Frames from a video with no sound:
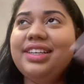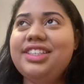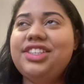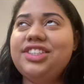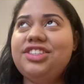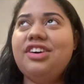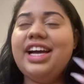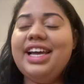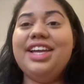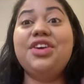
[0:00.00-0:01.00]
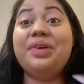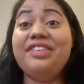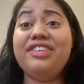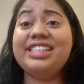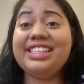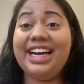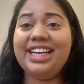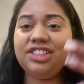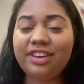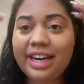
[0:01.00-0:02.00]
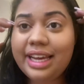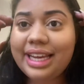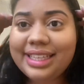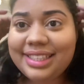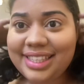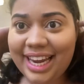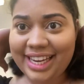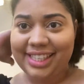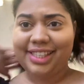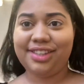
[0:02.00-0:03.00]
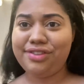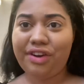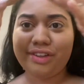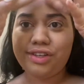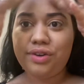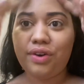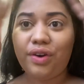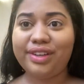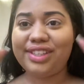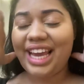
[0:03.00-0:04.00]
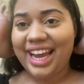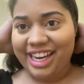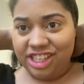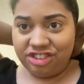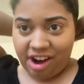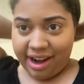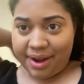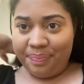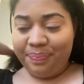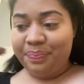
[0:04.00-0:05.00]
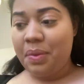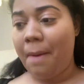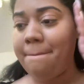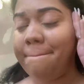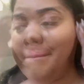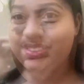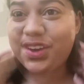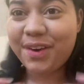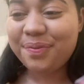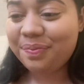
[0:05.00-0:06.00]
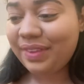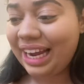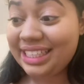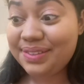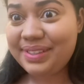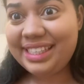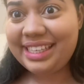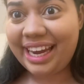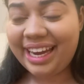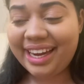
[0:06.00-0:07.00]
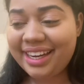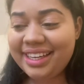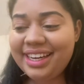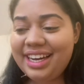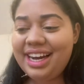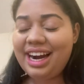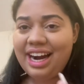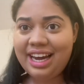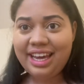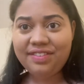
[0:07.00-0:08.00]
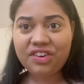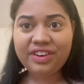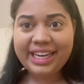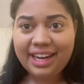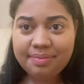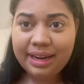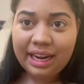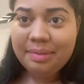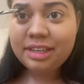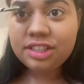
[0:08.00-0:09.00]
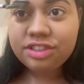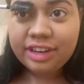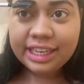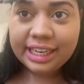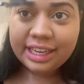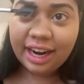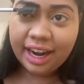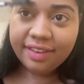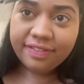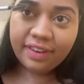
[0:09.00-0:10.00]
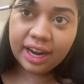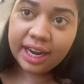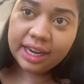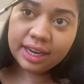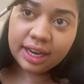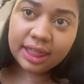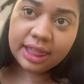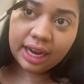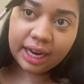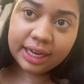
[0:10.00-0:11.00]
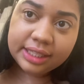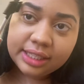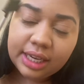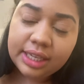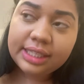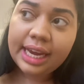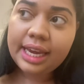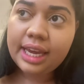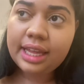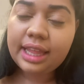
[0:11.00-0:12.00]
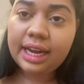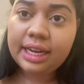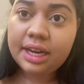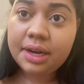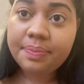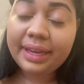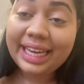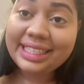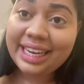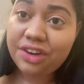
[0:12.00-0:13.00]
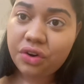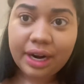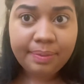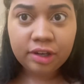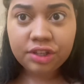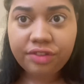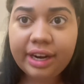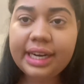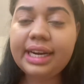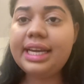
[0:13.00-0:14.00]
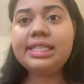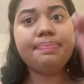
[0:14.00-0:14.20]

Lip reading: just dry it, you wait for it to air dry. It takes not too long to air dry. So as I was saying, I've already had my eyebrows threaded. I find that getting your eyebrows threaded has